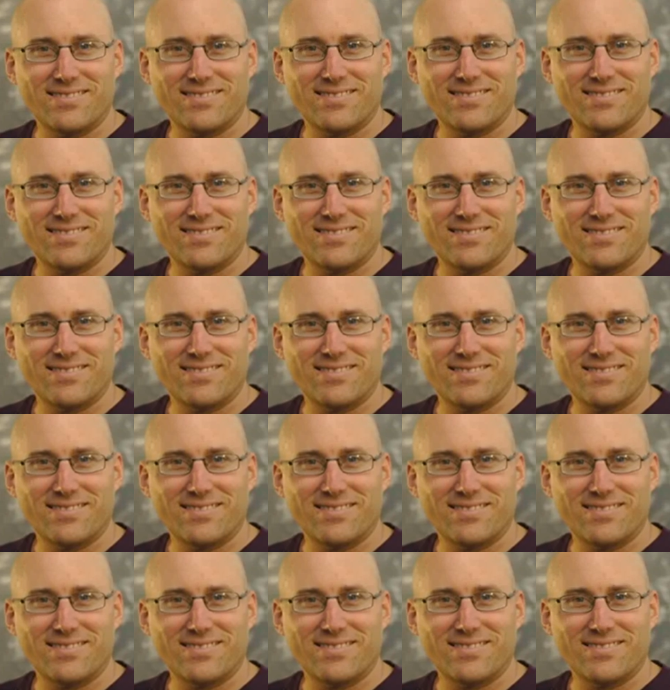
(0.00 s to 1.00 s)

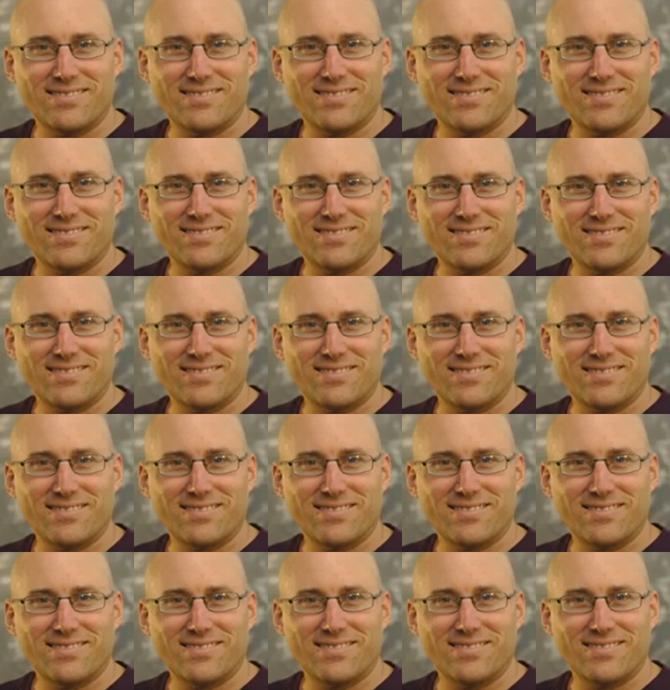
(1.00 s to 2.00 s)

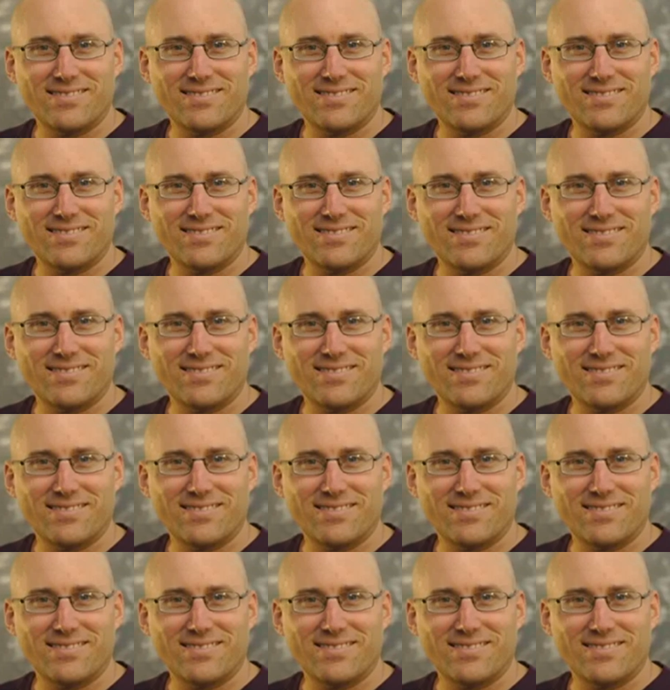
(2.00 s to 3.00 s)

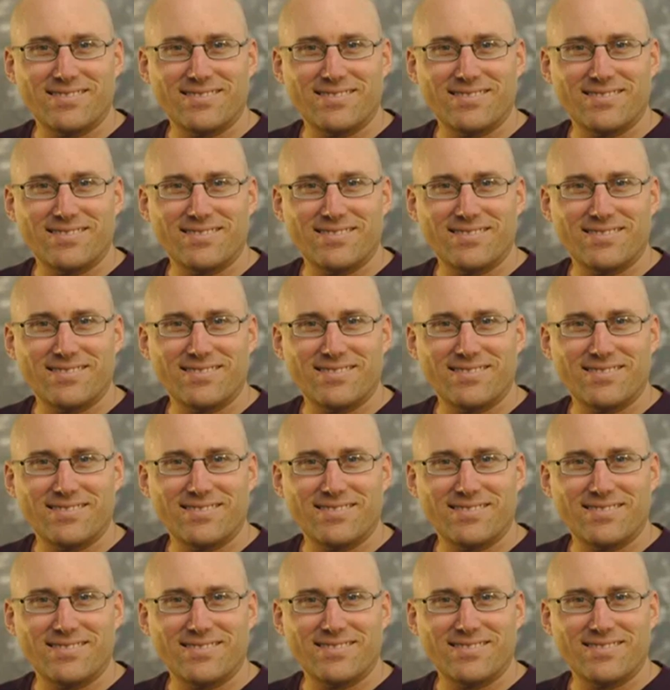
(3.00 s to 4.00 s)

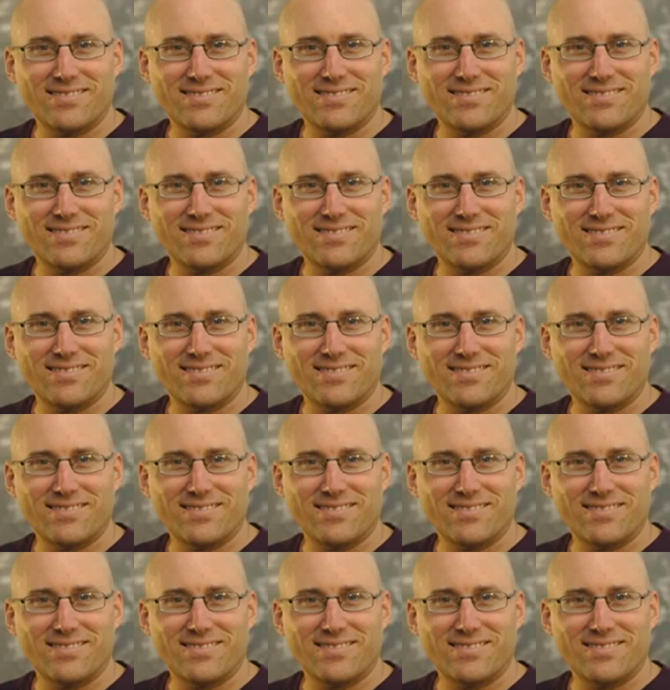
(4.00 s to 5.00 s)

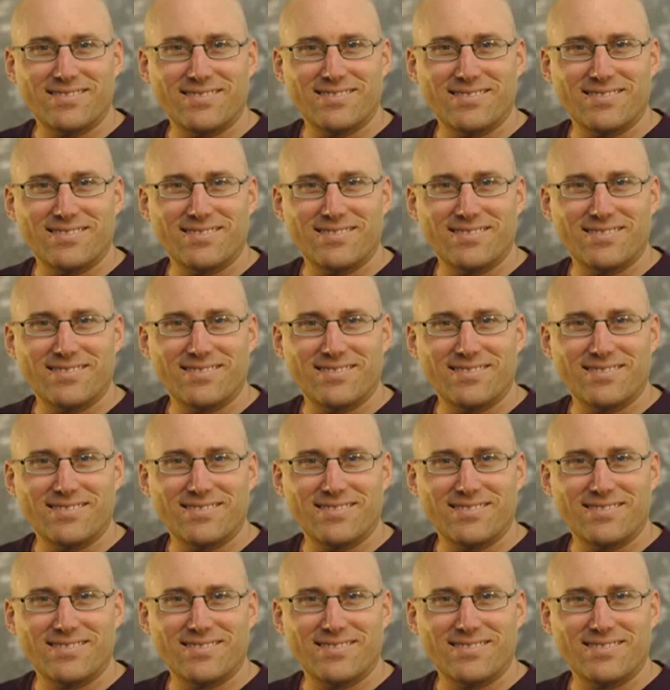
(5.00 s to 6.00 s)

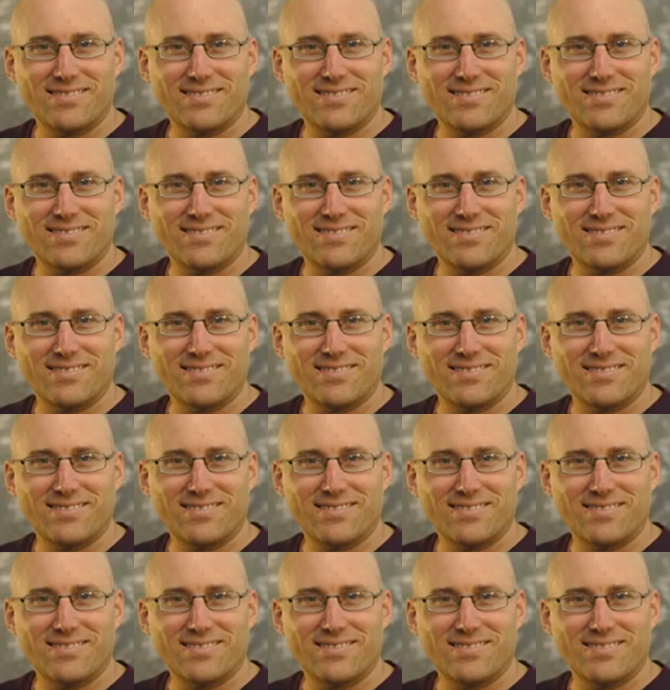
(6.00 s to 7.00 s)

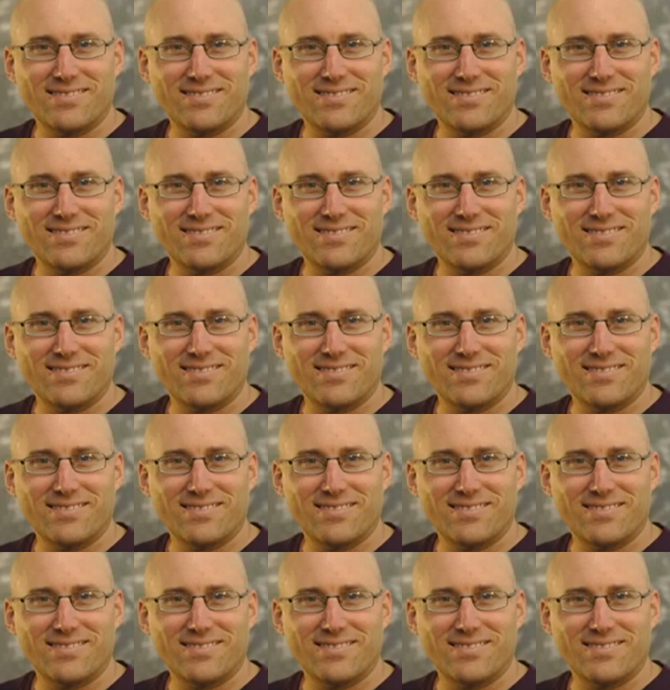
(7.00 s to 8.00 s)
This is a still picture; no speech is visible.